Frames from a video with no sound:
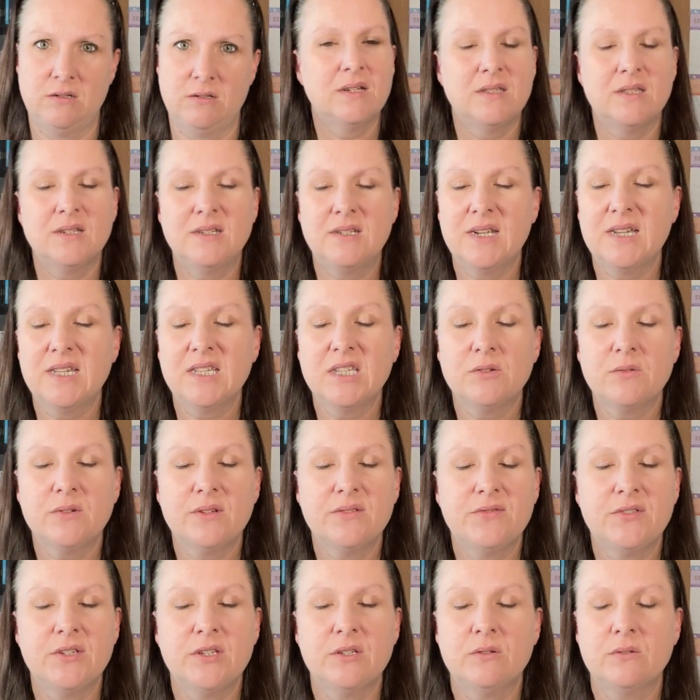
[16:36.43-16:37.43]
The daily
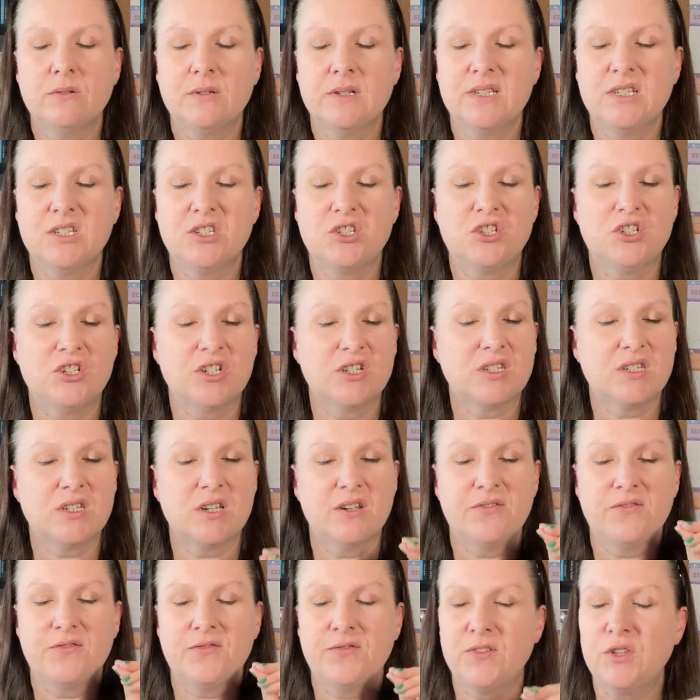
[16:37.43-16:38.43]
review is just a
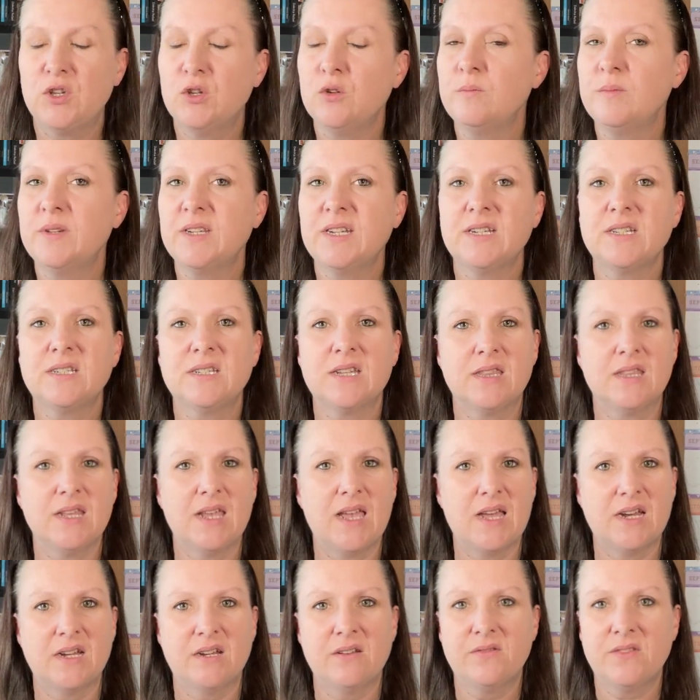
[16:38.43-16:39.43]
few minutes at
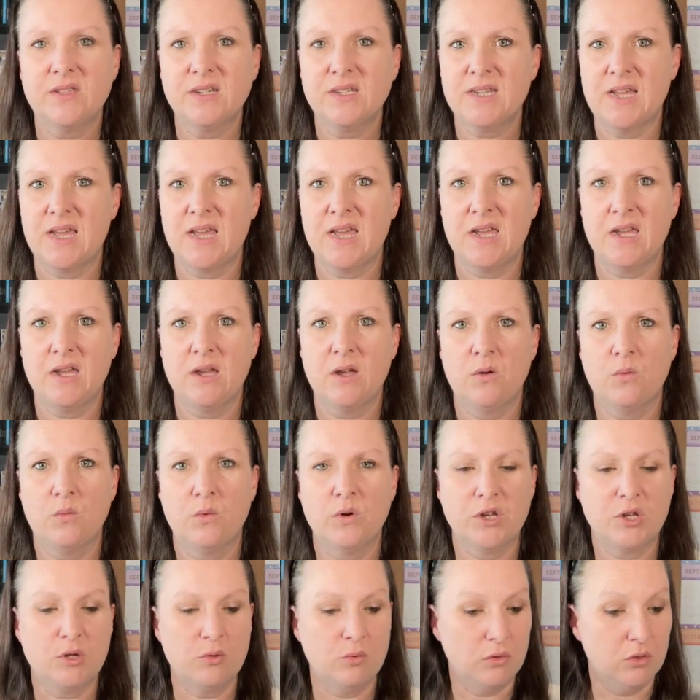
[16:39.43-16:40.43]
the end of the day
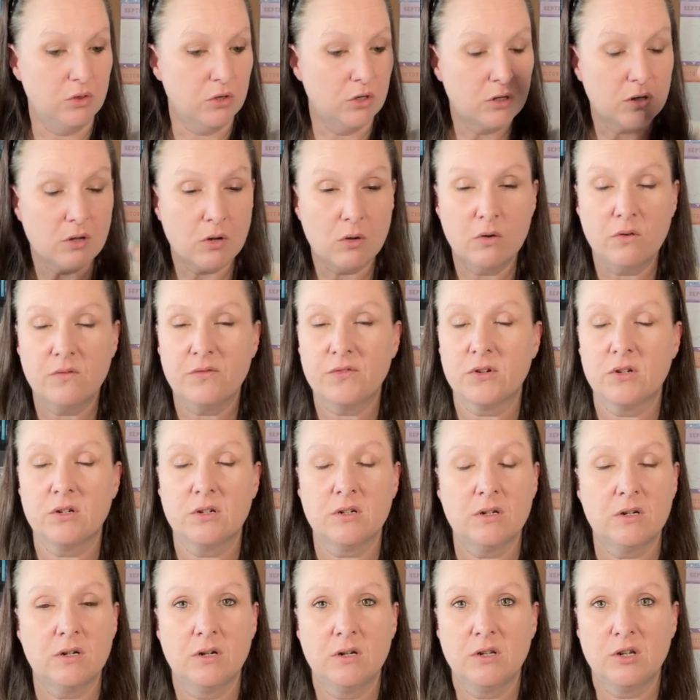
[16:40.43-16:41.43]
where you look
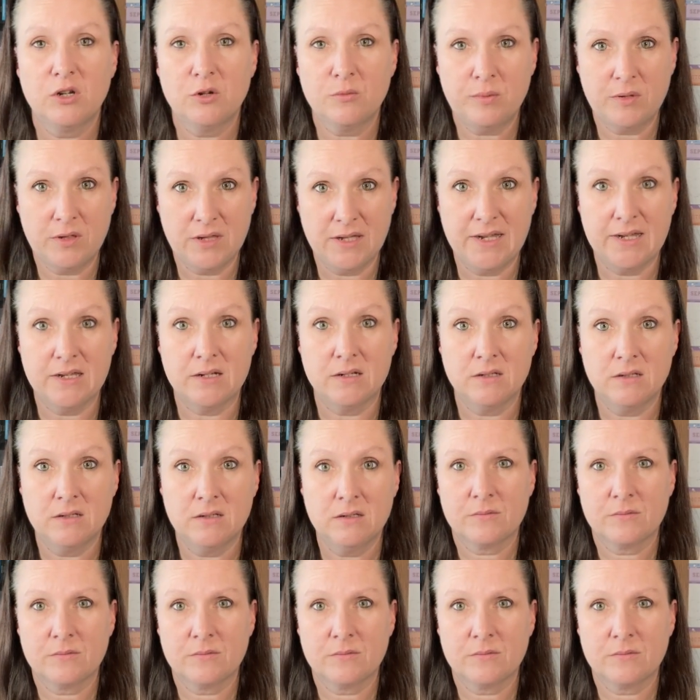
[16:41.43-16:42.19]
over your plan